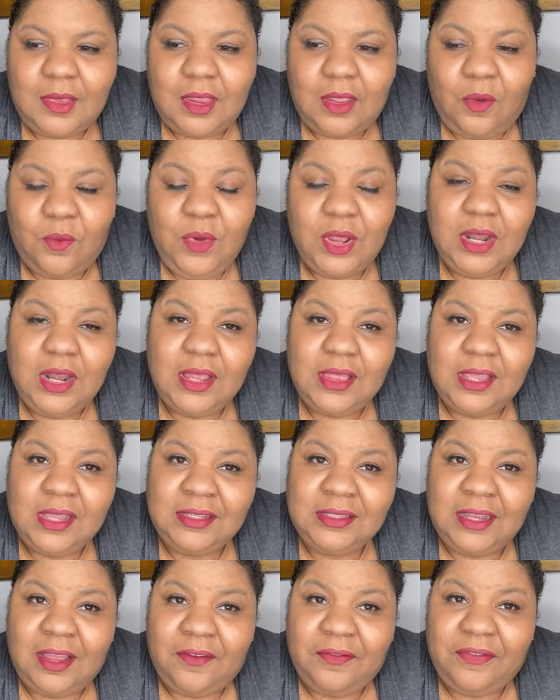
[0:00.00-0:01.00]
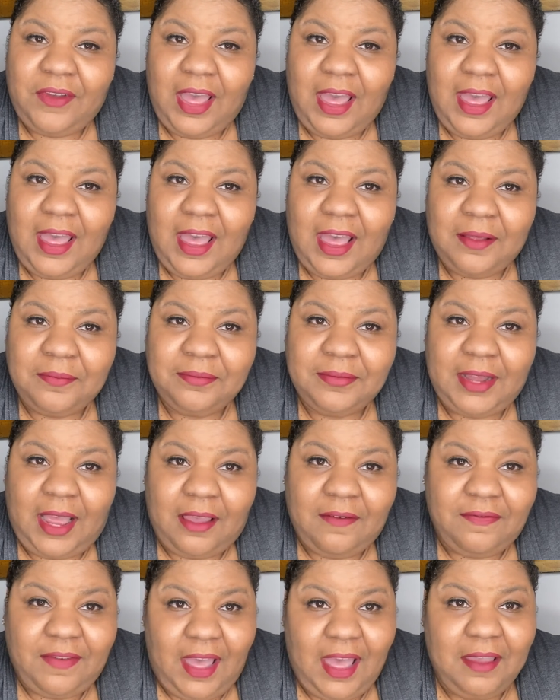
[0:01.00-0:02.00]
one of the things that I
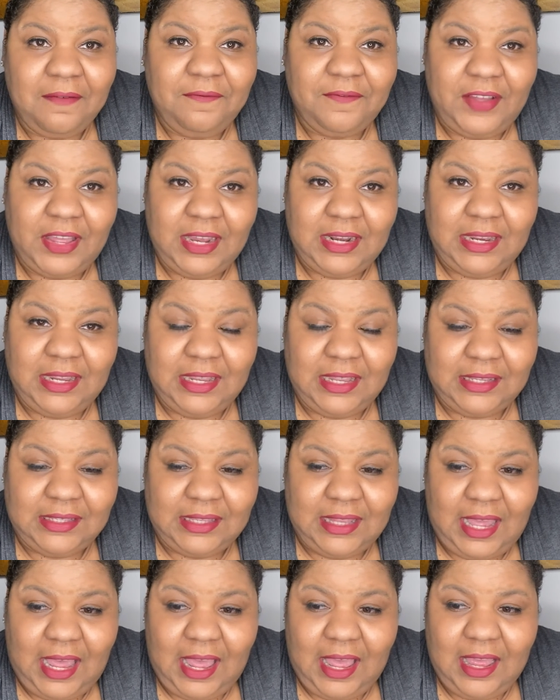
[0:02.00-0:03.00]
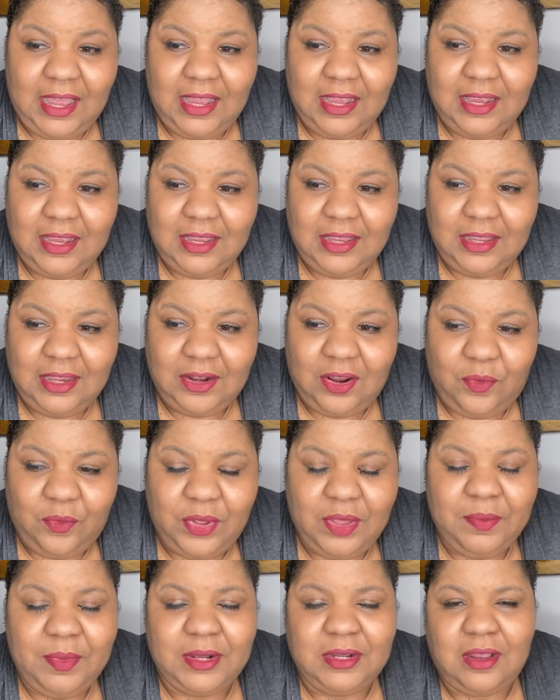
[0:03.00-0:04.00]
find funny is that, you know,
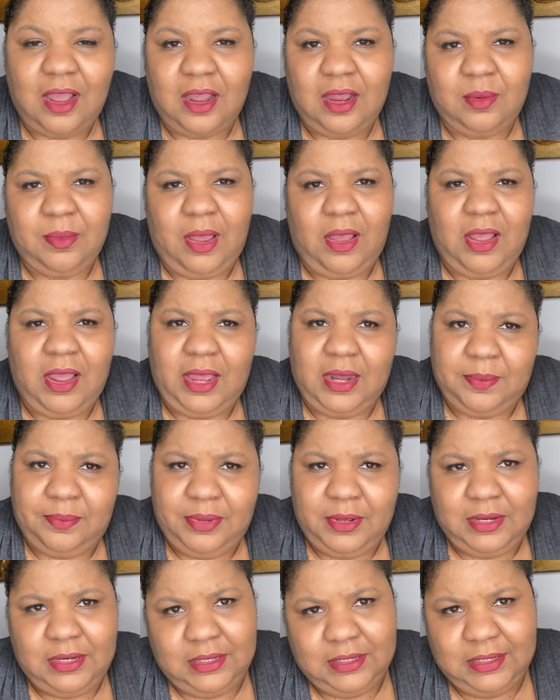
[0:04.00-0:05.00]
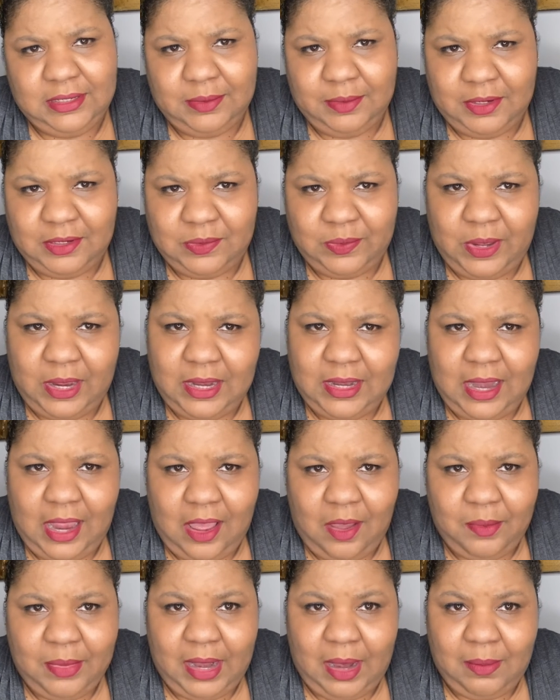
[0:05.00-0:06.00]
we've been talking about I got to put some of this weight
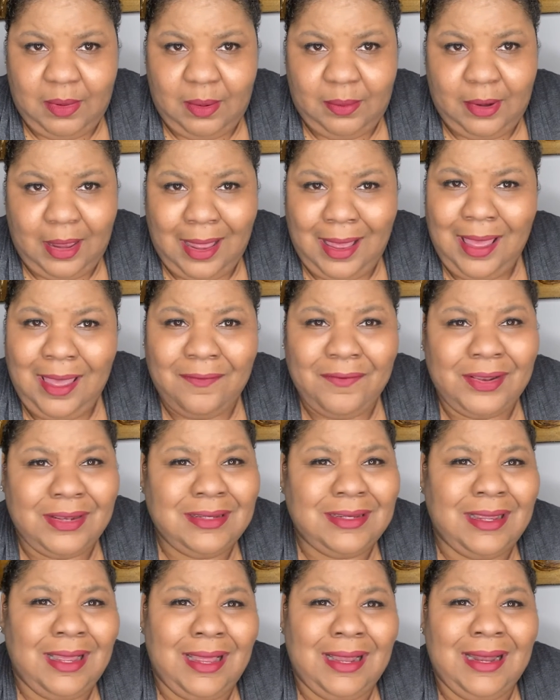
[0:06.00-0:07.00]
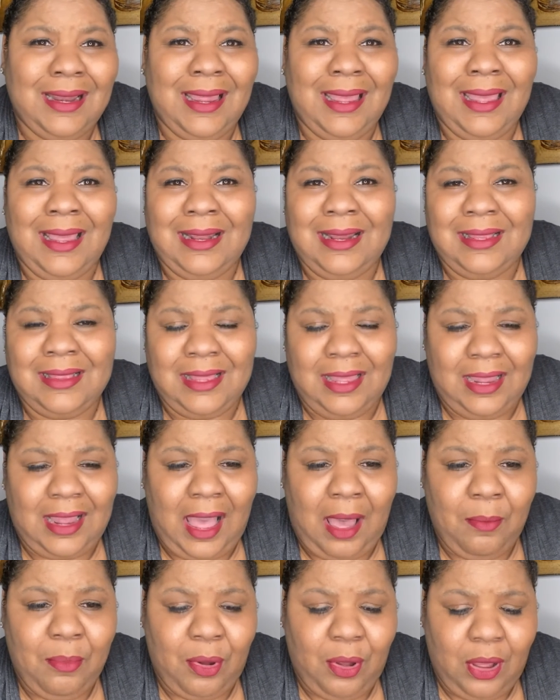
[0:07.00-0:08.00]
down, blah blah blah. I haven't done anything.
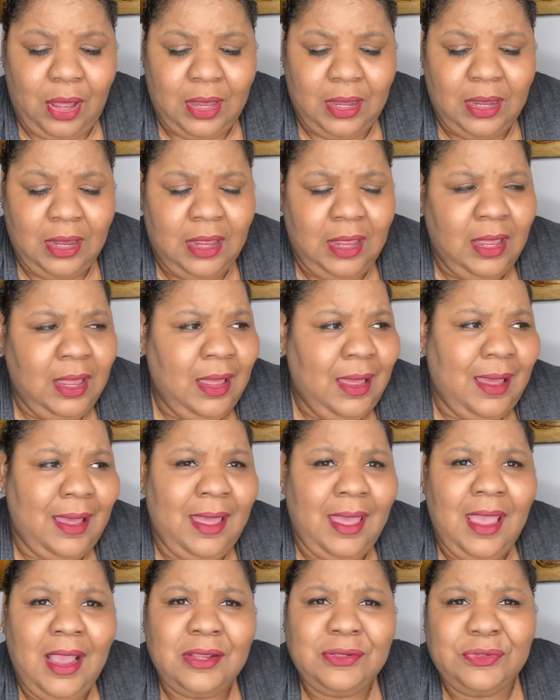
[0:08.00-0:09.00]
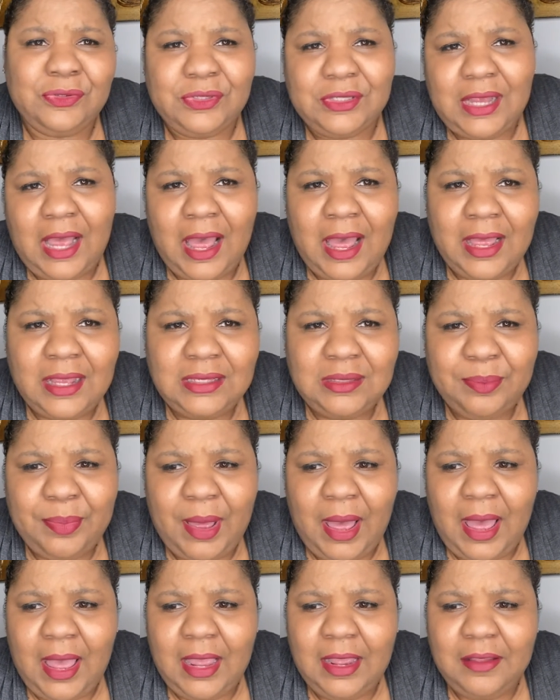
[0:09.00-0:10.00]
I bought an exercise
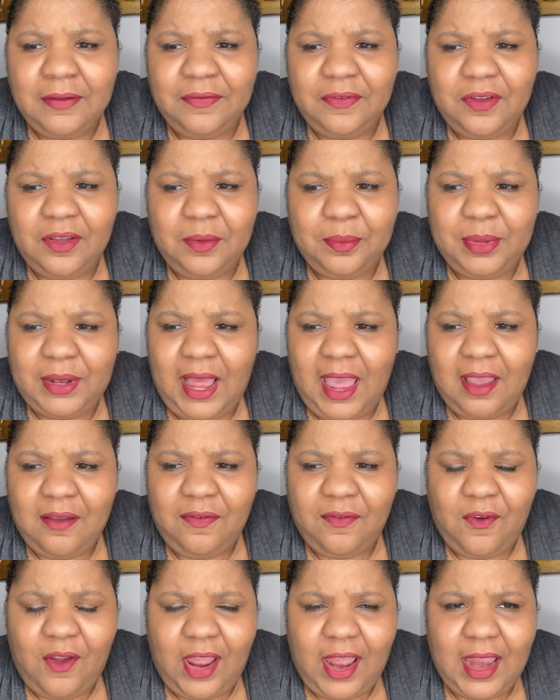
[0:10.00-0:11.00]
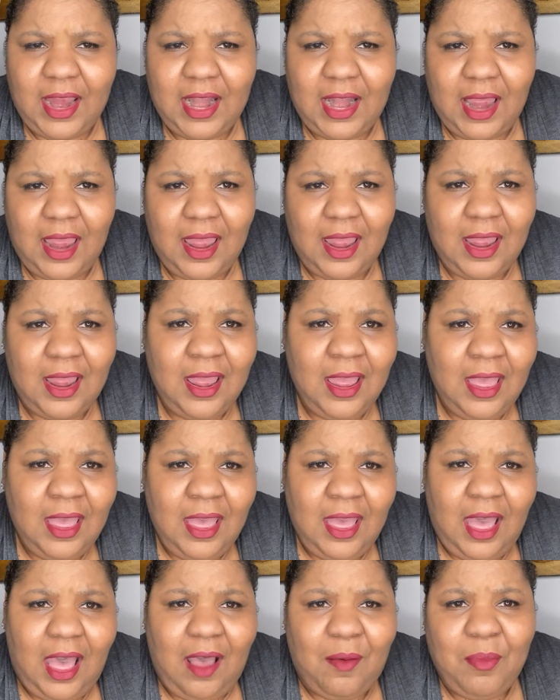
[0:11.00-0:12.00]
bike for Black Friday.
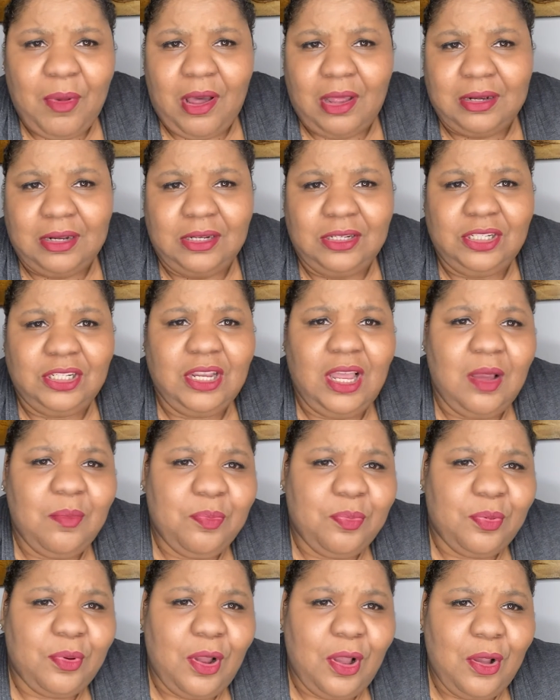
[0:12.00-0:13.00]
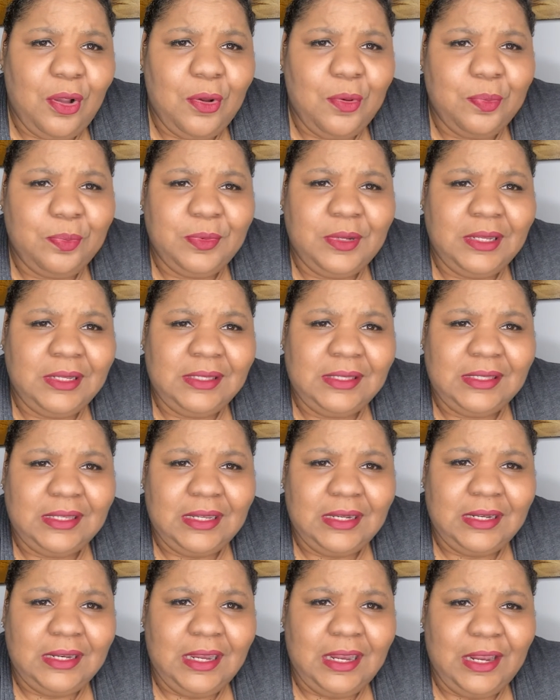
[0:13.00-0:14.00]
I bought a jump rope that's
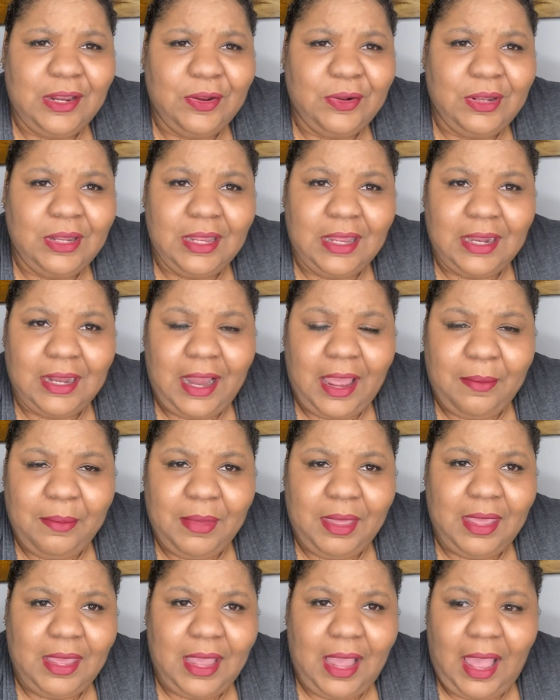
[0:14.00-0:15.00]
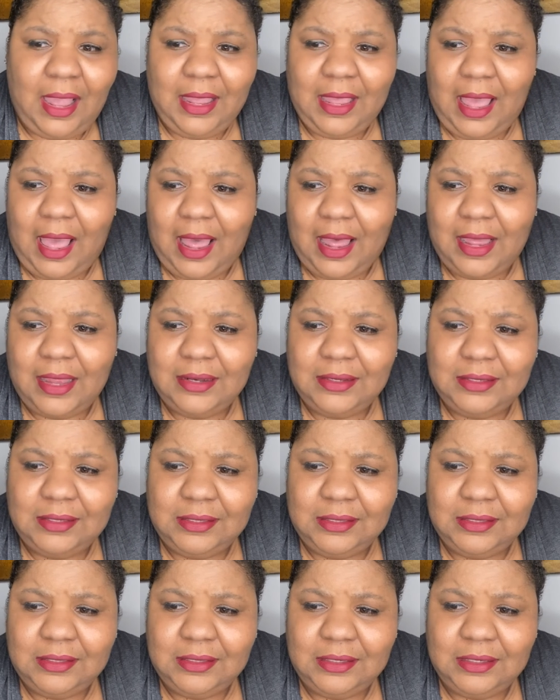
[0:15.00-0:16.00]
sitting here looking at me. I got
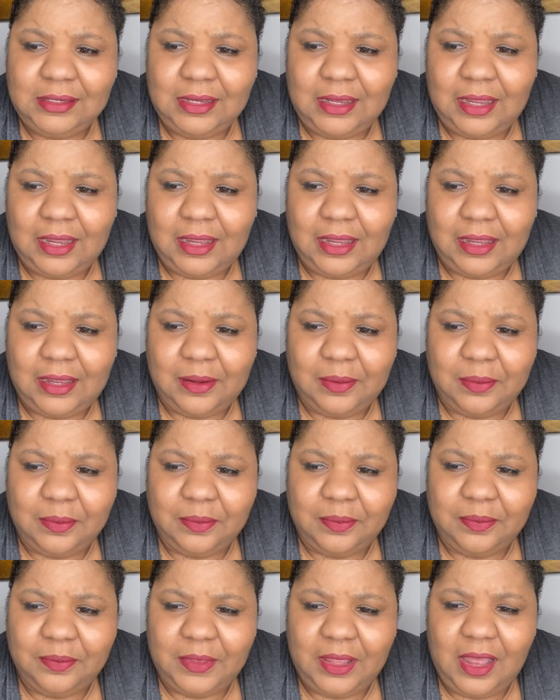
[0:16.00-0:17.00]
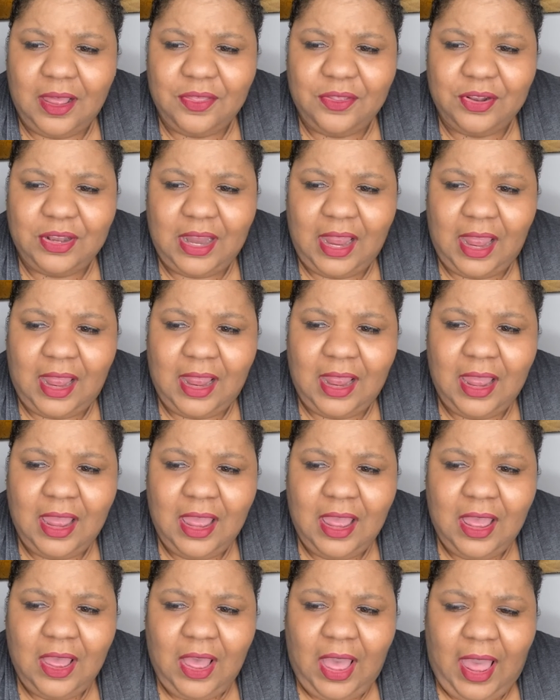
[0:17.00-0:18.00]
the other day
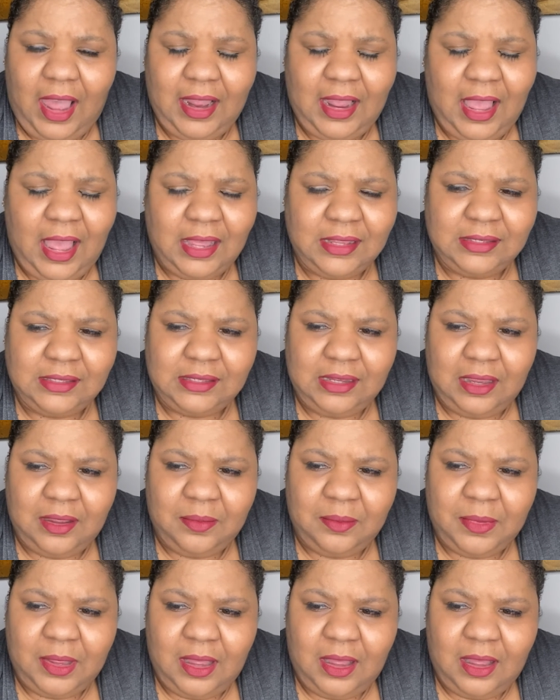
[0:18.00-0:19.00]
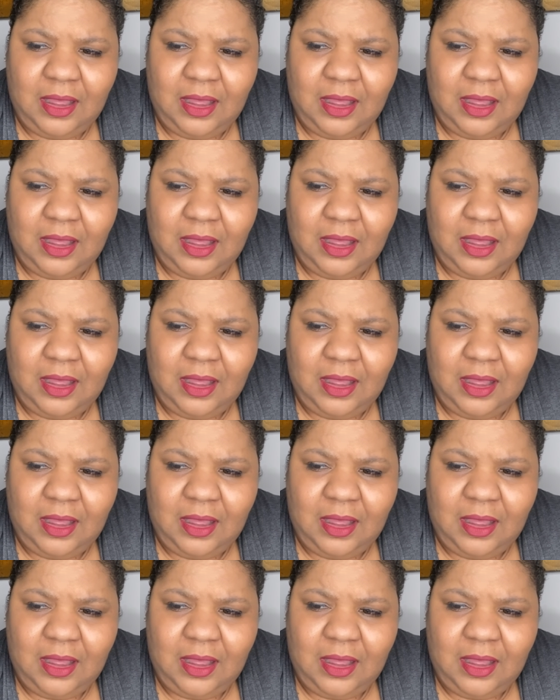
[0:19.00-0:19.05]
I got some